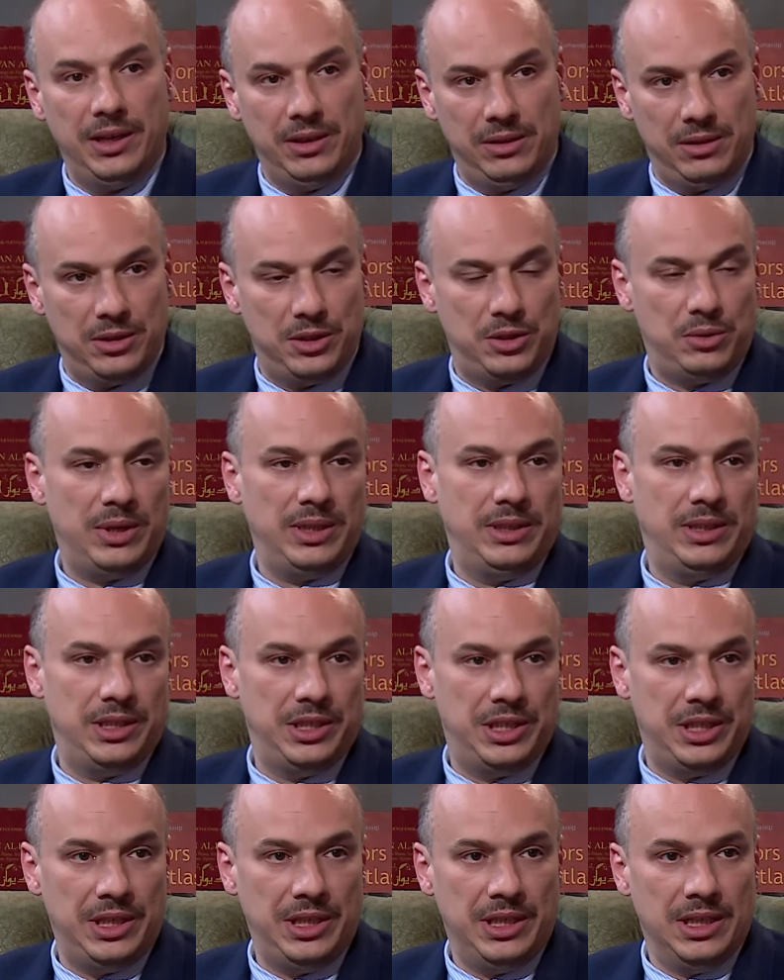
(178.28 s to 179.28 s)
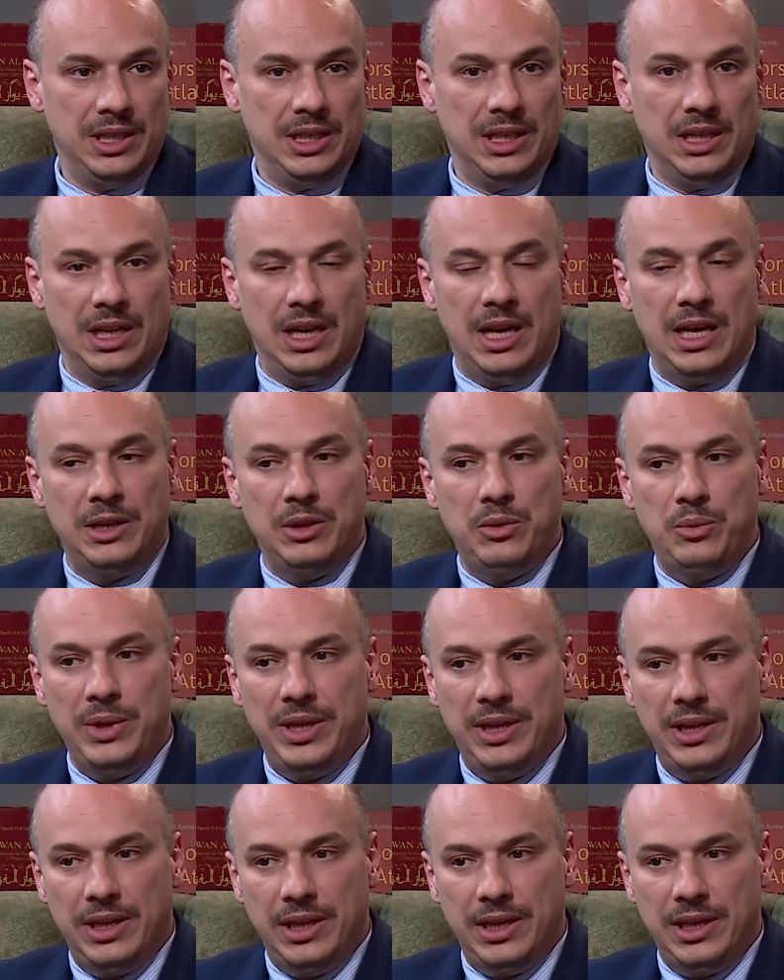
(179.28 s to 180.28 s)
the strategy and
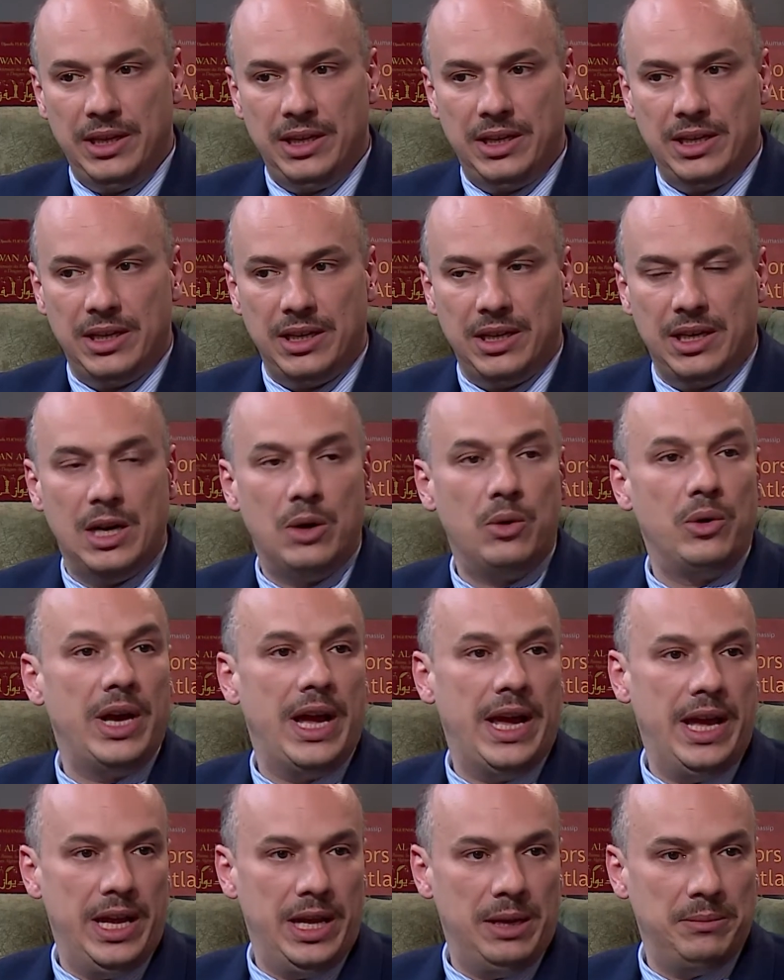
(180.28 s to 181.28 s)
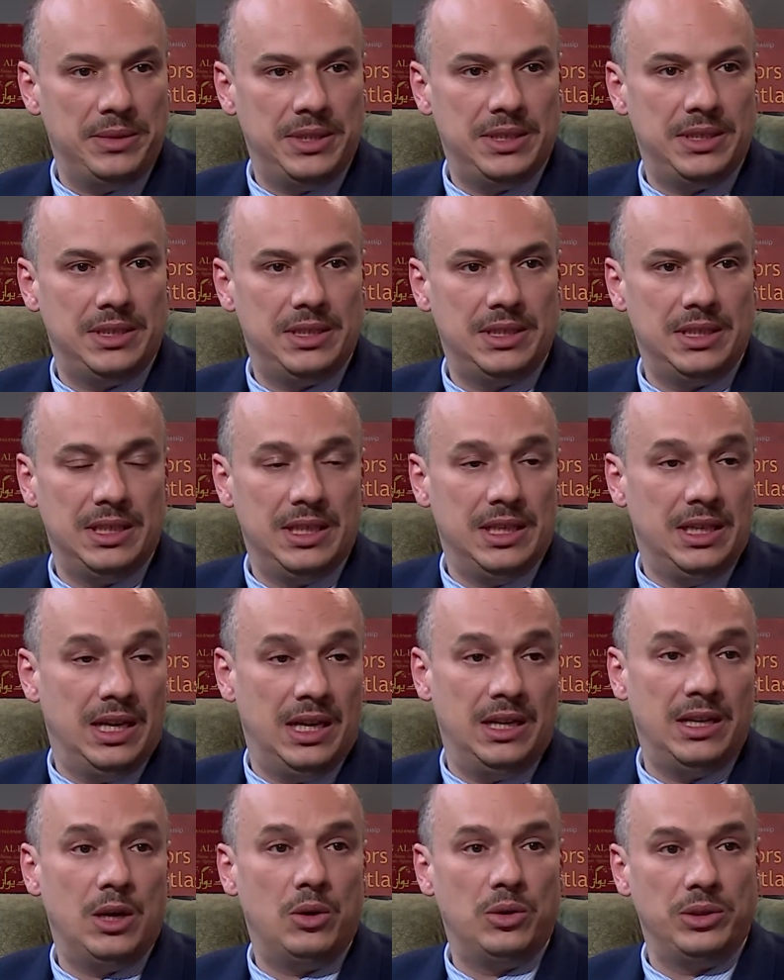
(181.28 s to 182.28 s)
rethink our aims
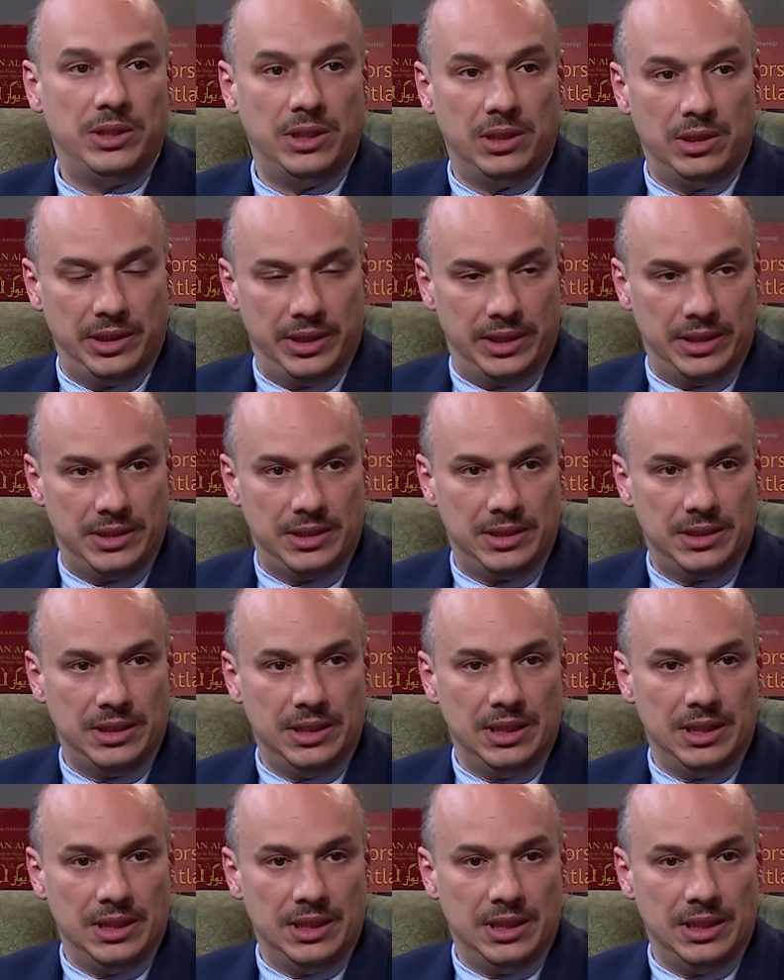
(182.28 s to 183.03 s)
and our targets.